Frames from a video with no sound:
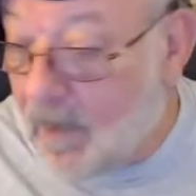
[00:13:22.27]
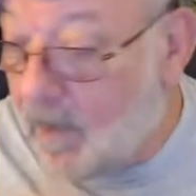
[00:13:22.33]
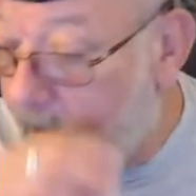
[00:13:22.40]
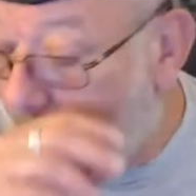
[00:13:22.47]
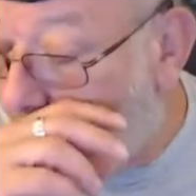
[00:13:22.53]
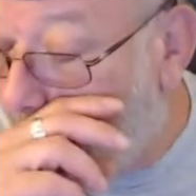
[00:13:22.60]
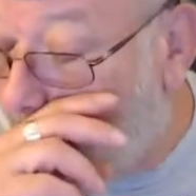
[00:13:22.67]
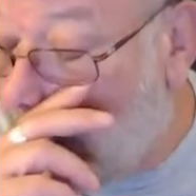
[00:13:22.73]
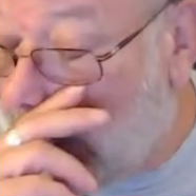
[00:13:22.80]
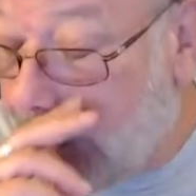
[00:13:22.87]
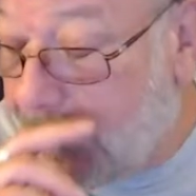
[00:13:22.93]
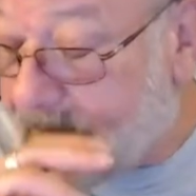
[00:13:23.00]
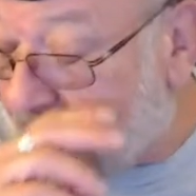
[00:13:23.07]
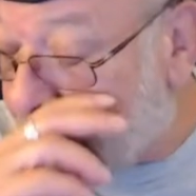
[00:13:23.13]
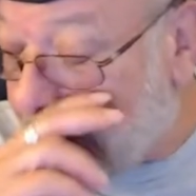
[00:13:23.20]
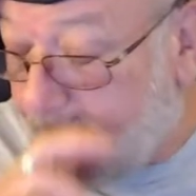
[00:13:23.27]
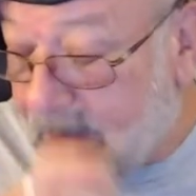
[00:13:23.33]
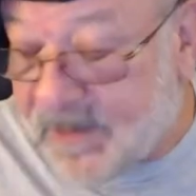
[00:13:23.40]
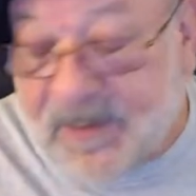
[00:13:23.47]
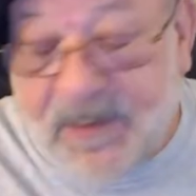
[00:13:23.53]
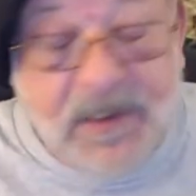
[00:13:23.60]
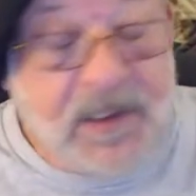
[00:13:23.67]
so
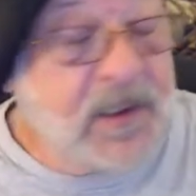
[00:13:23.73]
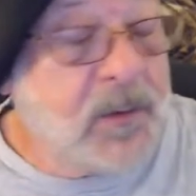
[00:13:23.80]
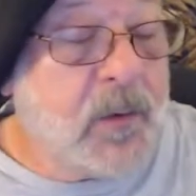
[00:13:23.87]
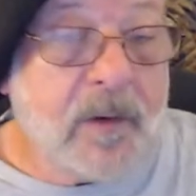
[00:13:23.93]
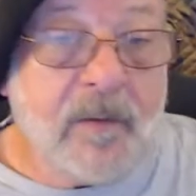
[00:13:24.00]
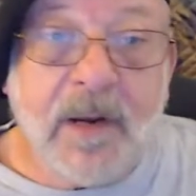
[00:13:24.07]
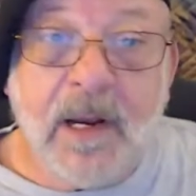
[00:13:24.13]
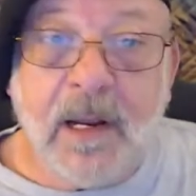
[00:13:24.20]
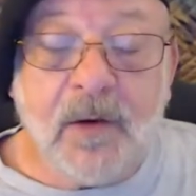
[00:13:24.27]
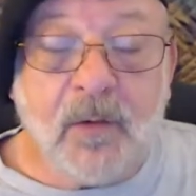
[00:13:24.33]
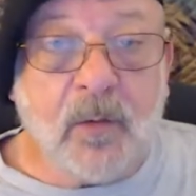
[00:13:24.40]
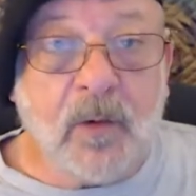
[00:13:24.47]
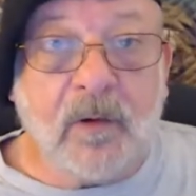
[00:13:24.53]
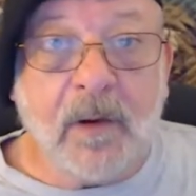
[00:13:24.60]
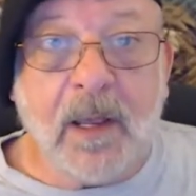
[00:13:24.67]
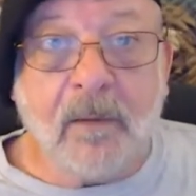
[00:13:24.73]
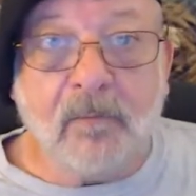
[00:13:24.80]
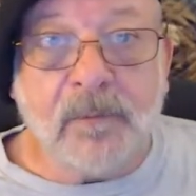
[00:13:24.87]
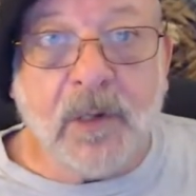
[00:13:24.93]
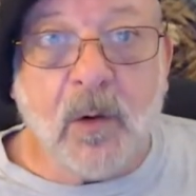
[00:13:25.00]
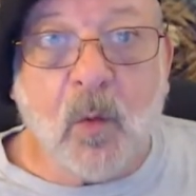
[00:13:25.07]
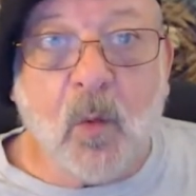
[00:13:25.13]
it's you really need to really
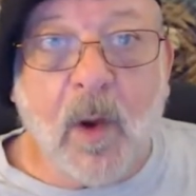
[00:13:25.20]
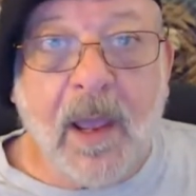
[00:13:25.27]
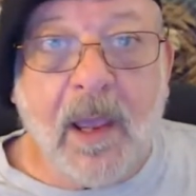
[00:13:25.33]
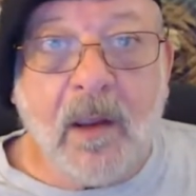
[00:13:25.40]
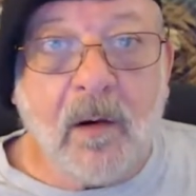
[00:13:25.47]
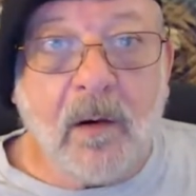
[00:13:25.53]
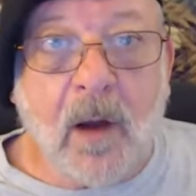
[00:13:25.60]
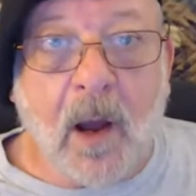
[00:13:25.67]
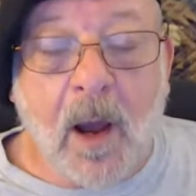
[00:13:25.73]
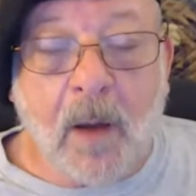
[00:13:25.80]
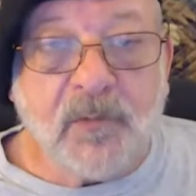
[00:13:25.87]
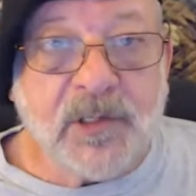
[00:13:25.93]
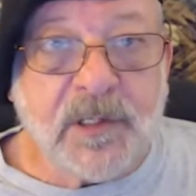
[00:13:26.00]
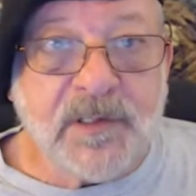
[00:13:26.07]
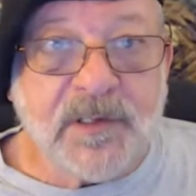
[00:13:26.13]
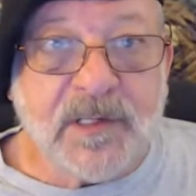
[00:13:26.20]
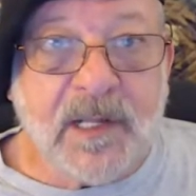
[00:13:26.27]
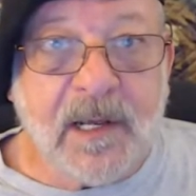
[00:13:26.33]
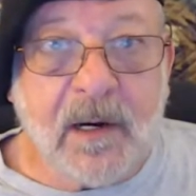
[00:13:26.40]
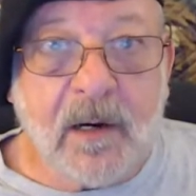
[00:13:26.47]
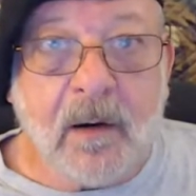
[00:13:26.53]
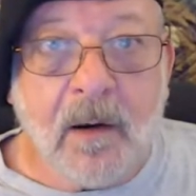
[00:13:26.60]
weigh your options
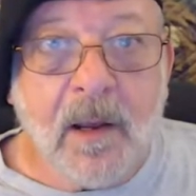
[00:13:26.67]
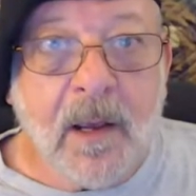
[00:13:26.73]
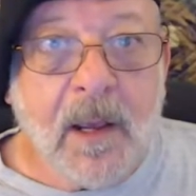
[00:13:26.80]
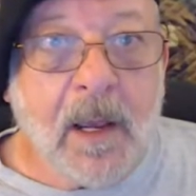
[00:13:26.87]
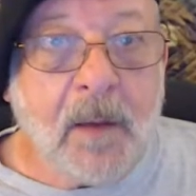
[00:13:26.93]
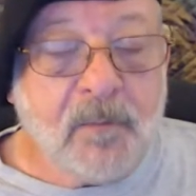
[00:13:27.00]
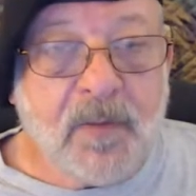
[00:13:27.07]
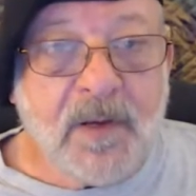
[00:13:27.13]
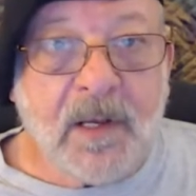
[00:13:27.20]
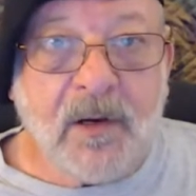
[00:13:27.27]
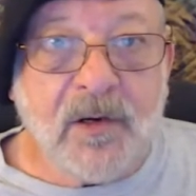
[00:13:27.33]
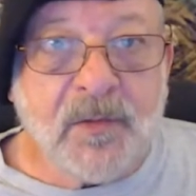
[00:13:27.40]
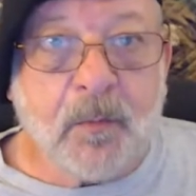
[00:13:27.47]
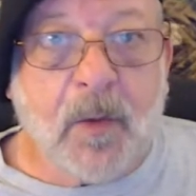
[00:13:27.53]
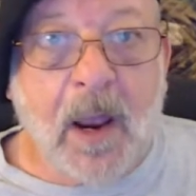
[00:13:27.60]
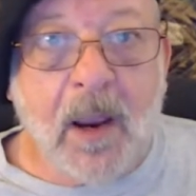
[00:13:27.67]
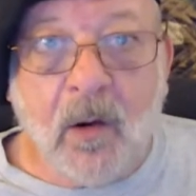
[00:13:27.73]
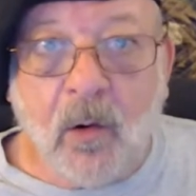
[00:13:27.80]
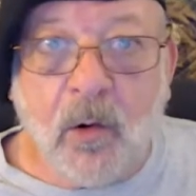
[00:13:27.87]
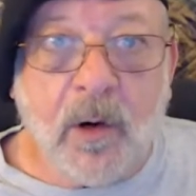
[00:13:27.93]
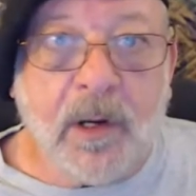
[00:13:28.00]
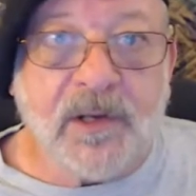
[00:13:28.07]
there and put your
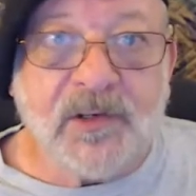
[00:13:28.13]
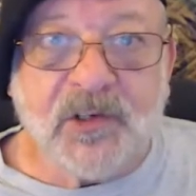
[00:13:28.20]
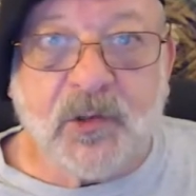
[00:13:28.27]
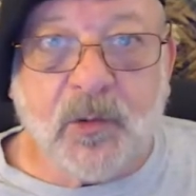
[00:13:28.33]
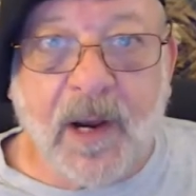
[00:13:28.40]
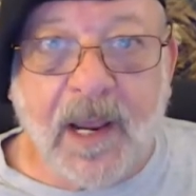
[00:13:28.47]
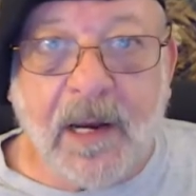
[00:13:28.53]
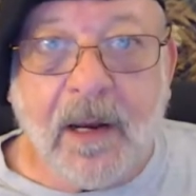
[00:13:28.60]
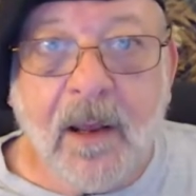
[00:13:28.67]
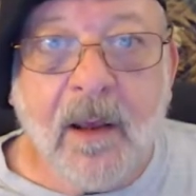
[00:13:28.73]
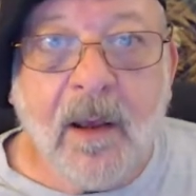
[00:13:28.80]
priorities straight.